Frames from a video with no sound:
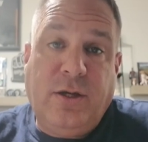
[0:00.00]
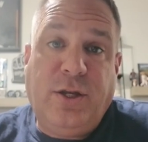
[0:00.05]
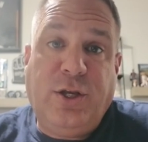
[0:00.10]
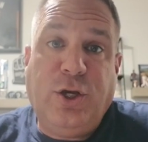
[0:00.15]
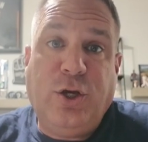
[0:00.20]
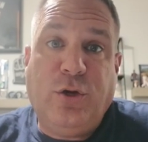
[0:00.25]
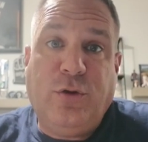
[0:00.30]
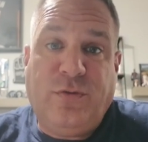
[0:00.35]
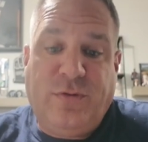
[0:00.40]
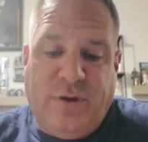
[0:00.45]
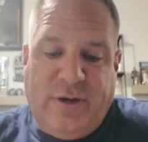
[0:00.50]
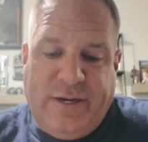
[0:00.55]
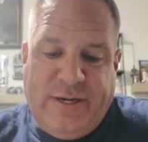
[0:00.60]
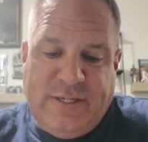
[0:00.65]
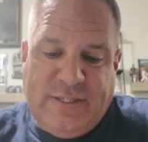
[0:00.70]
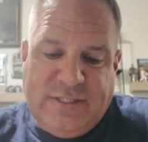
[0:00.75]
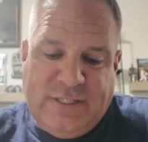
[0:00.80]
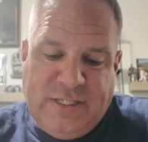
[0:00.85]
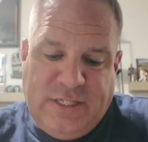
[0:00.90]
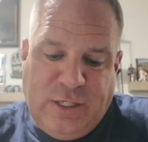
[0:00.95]
year
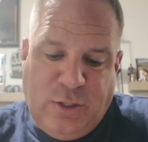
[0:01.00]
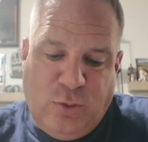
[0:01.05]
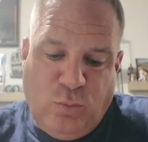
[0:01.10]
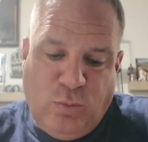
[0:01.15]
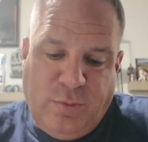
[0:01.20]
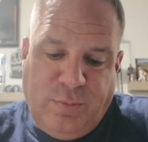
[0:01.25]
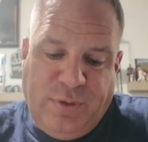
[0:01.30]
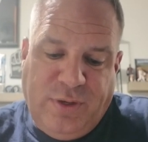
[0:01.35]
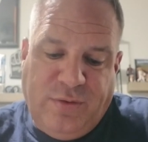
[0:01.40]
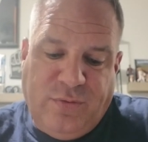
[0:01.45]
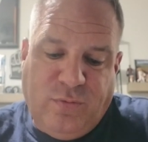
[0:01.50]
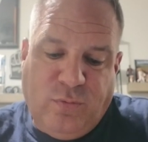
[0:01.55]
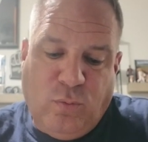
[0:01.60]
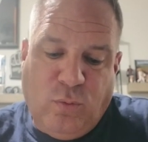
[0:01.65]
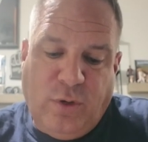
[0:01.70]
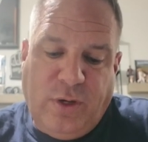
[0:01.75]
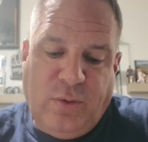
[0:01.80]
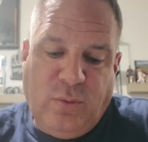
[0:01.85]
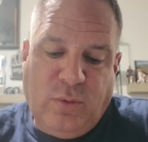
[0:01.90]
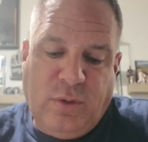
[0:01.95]
financing would be
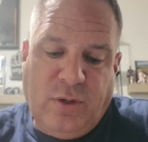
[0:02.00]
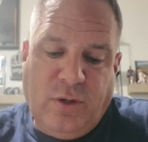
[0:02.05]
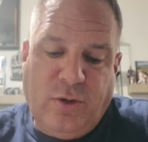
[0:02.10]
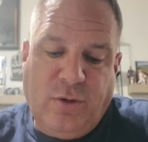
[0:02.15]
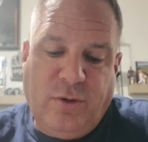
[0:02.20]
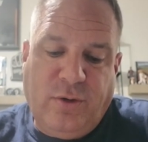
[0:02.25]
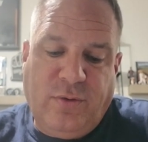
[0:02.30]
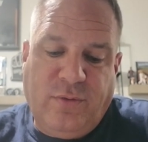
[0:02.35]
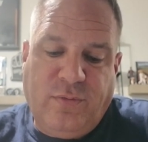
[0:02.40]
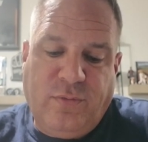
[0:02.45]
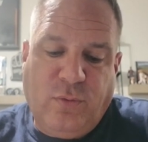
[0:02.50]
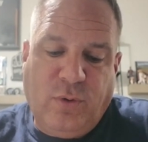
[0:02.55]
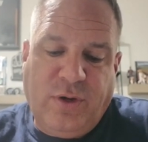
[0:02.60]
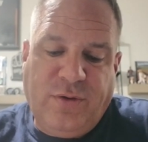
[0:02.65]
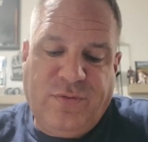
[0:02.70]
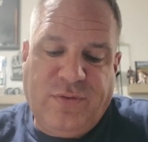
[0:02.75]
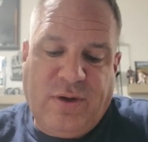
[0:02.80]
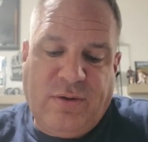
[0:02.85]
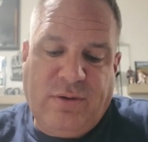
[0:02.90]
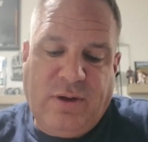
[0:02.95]

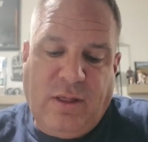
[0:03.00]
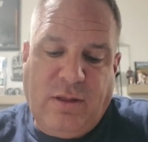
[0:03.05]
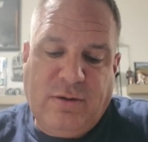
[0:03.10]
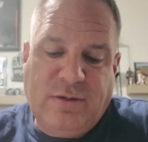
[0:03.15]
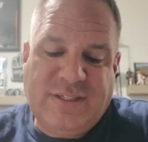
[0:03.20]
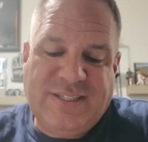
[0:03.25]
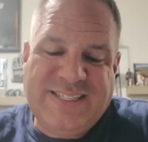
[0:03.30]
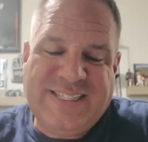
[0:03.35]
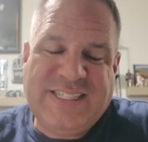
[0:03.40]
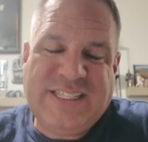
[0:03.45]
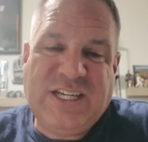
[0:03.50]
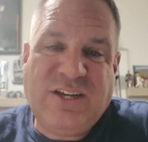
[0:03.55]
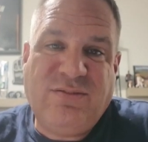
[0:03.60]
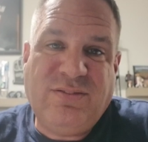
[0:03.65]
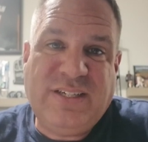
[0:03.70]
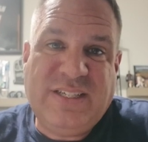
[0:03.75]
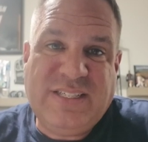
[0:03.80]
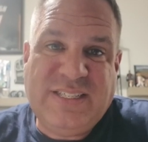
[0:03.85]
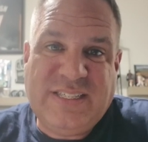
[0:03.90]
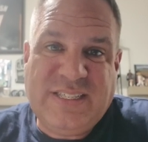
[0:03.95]

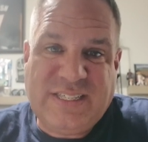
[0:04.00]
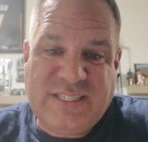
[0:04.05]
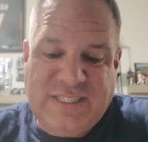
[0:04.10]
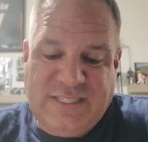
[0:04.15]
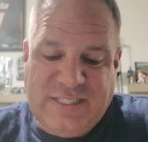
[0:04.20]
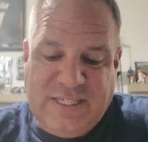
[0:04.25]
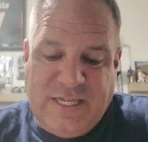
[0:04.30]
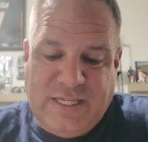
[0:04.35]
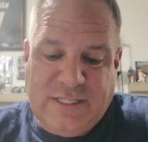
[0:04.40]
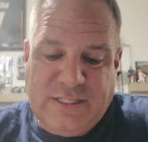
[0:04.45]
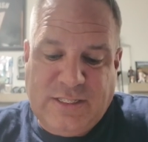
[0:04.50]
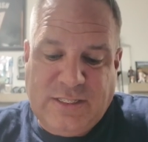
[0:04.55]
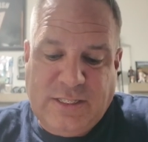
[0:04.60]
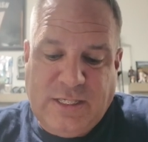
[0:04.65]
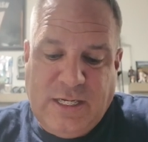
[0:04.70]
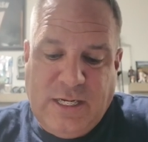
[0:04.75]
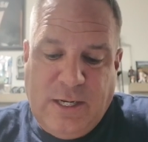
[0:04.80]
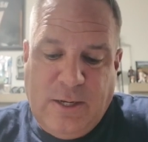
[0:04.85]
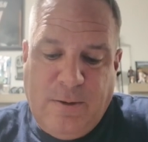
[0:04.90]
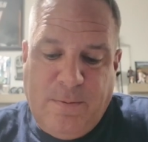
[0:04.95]
$4,145.76.
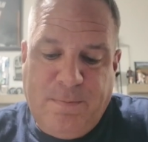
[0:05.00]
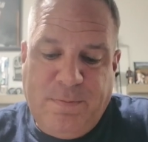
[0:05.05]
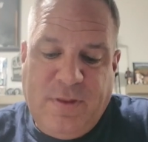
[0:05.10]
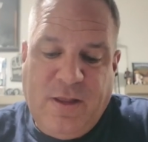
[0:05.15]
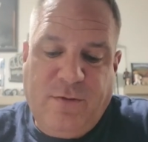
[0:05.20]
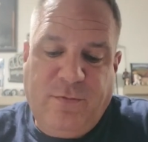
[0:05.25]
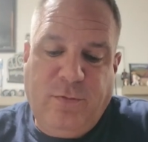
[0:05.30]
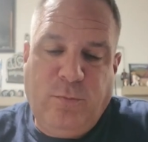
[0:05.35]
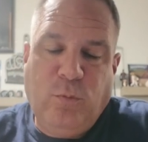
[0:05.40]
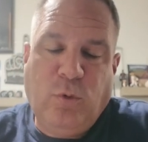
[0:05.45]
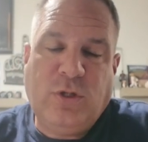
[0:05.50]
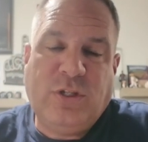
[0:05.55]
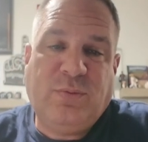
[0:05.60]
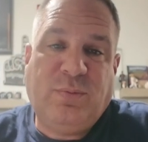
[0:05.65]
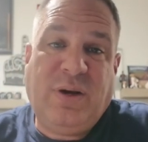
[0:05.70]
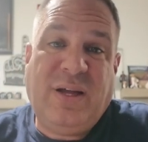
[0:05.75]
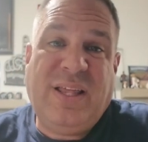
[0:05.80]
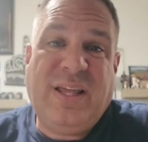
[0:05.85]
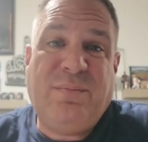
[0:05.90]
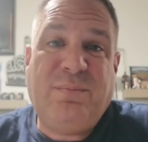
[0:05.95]
Now, if you
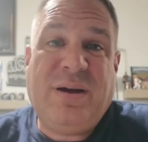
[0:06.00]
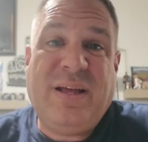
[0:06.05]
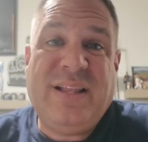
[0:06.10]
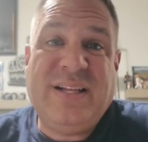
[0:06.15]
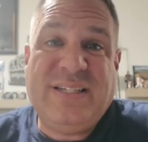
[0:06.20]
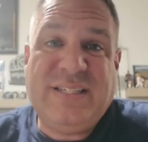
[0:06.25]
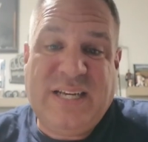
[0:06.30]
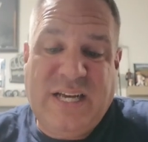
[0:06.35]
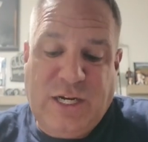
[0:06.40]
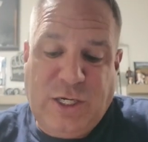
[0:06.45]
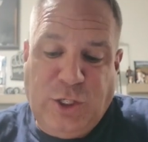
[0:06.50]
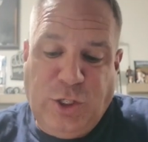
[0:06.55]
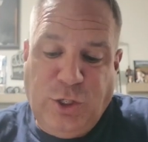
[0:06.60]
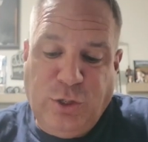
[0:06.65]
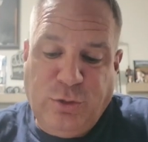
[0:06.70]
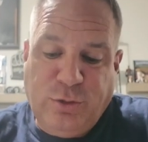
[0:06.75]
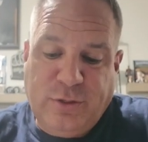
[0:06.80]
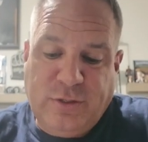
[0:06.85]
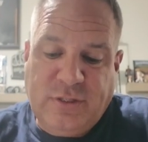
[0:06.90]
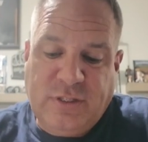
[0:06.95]
multiply that by the 10
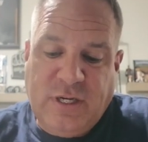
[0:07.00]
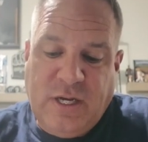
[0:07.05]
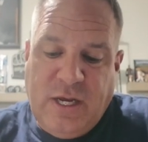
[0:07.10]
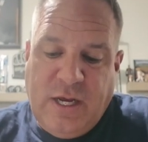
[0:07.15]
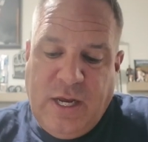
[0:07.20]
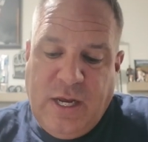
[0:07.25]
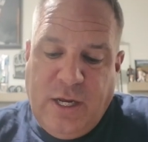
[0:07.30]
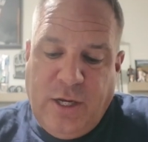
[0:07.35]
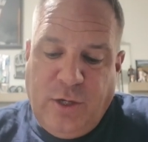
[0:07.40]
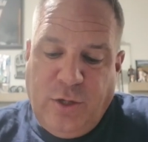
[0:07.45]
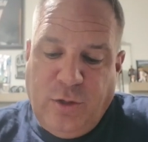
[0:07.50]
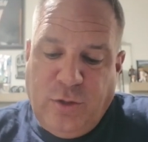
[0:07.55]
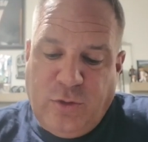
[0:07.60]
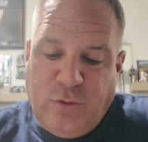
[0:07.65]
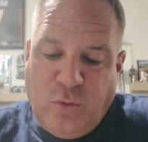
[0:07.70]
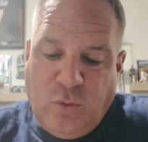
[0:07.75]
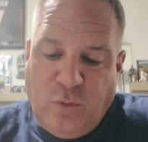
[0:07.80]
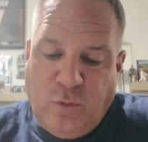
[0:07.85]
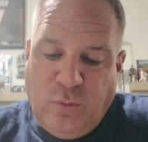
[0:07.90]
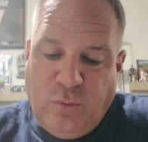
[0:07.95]
years, your
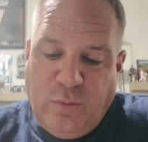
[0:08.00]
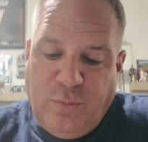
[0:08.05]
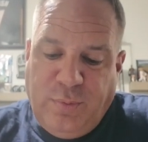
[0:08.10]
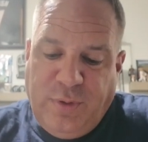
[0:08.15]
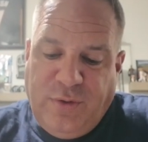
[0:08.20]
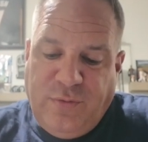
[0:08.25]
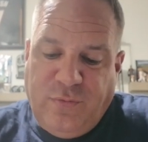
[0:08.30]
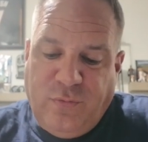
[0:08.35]
total would be